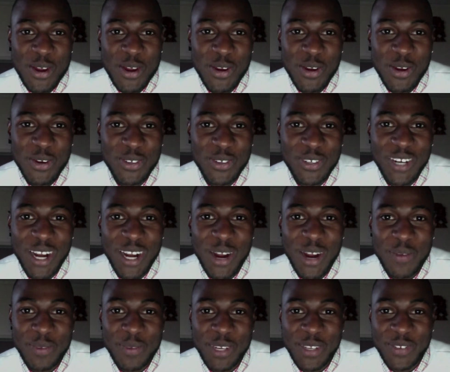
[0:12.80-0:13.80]
Cool. How
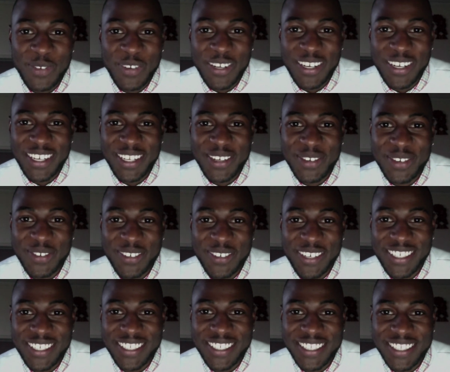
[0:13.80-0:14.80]
many were in your
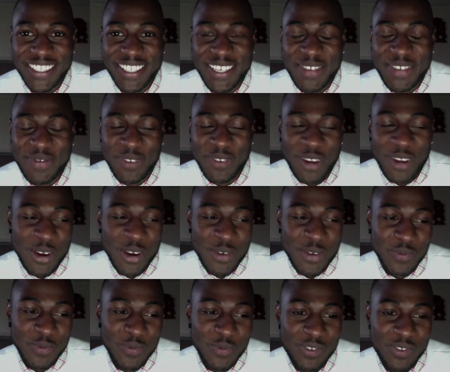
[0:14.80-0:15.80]
production
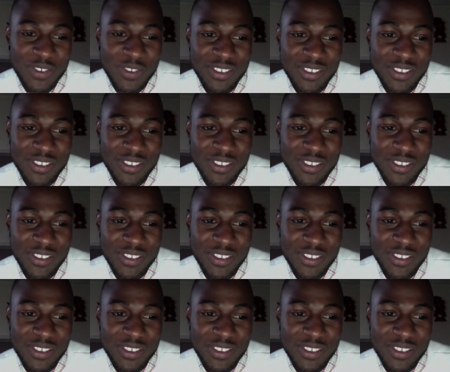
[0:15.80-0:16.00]
team?